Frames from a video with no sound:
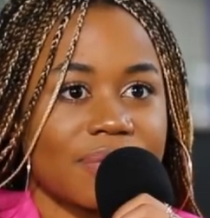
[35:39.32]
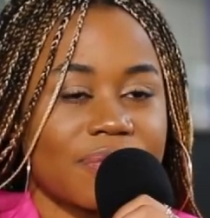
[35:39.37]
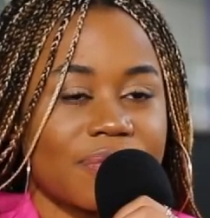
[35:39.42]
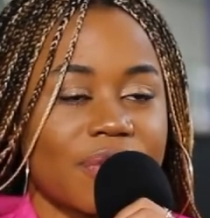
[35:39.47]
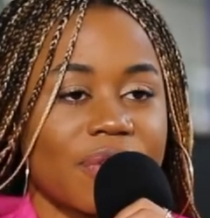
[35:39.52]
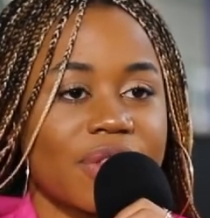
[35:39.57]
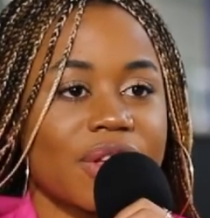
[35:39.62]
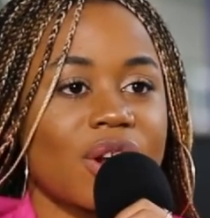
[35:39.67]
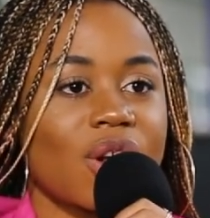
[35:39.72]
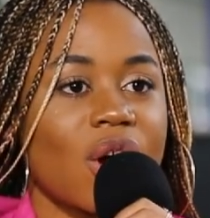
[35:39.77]

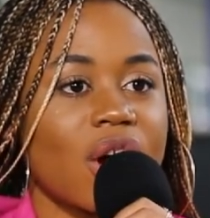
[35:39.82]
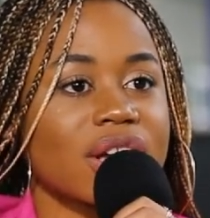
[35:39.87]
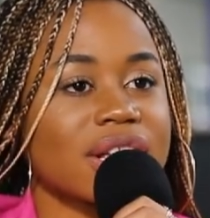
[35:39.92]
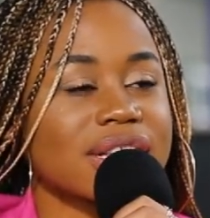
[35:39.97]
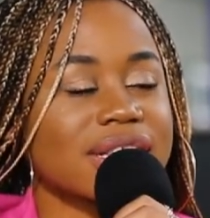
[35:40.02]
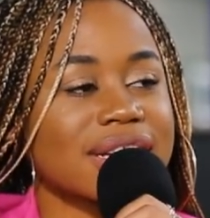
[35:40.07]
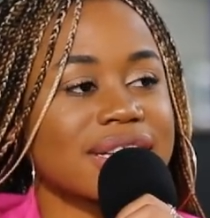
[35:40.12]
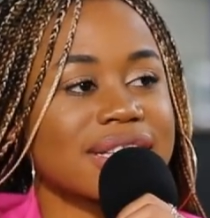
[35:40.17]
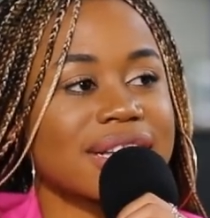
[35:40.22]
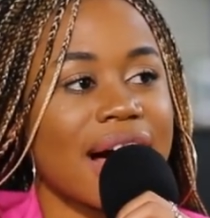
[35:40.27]
for the
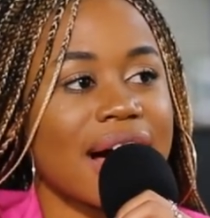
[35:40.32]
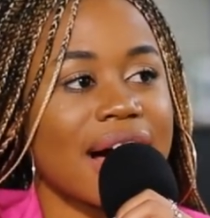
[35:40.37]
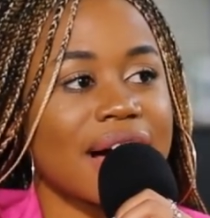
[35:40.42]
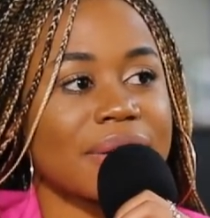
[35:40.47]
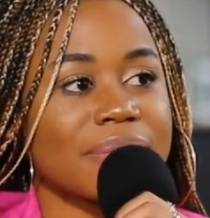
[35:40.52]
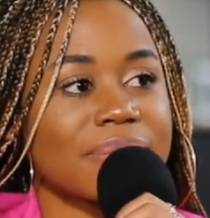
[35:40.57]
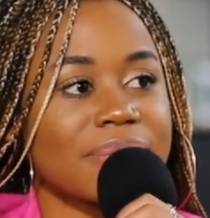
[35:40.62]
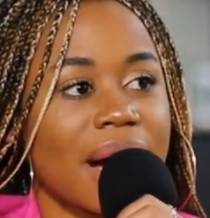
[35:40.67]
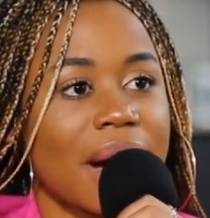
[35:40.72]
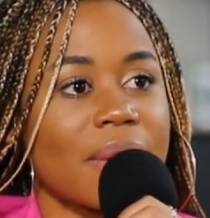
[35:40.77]
longest of
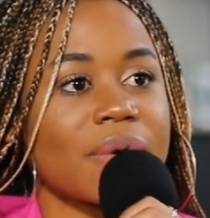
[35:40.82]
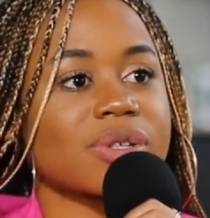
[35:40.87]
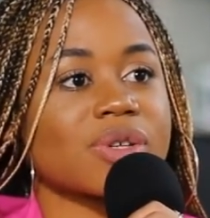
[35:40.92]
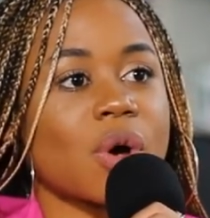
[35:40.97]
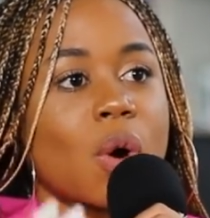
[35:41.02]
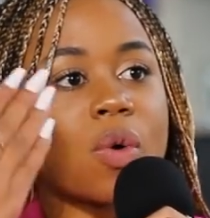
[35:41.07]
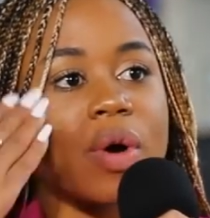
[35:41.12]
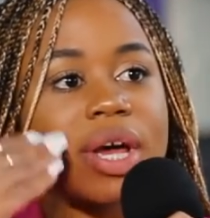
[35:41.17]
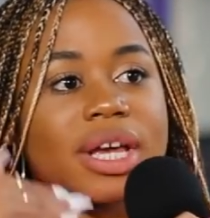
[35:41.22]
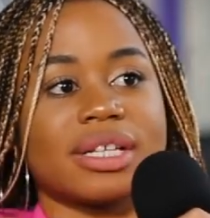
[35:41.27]
time, I
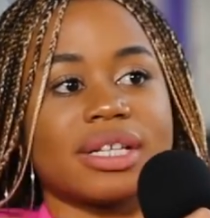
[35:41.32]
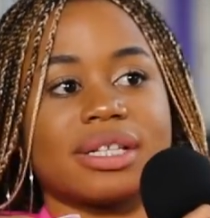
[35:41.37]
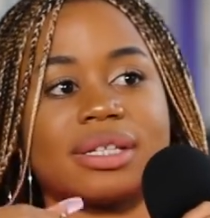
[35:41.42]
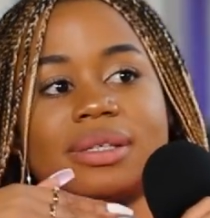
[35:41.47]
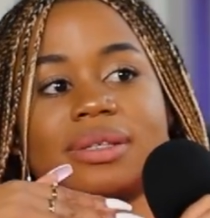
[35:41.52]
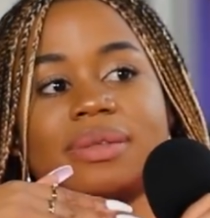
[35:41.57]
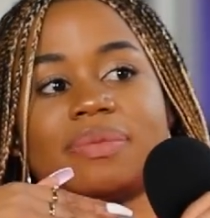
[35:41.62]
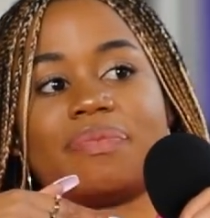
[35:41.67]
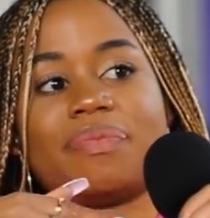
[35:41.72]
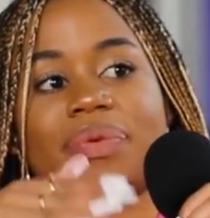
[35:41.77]
was
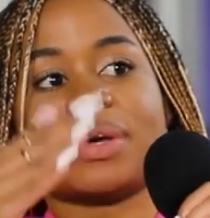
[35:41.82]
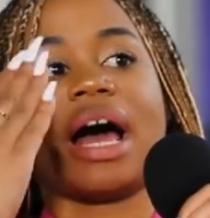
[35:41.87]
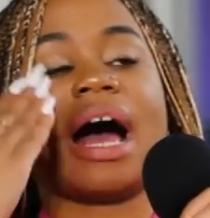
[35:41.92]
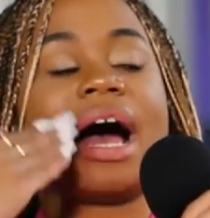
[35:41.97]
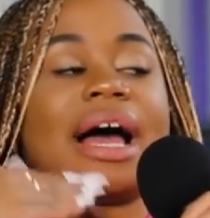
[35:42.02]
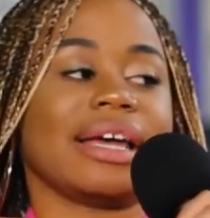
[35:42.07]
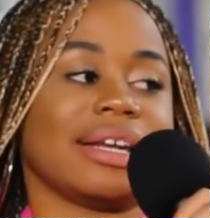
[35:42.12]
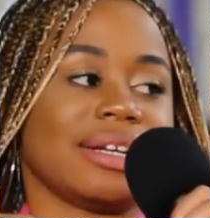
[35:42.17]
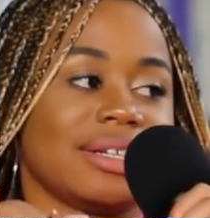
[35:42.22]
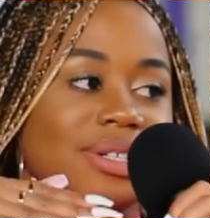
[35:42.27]
always
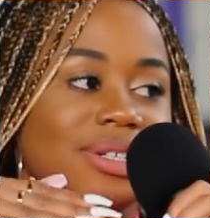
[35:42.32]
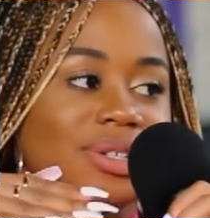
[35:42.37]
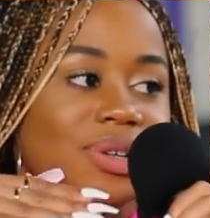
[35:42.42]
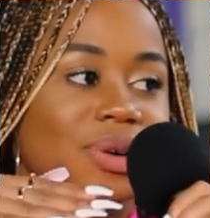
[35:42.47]
behind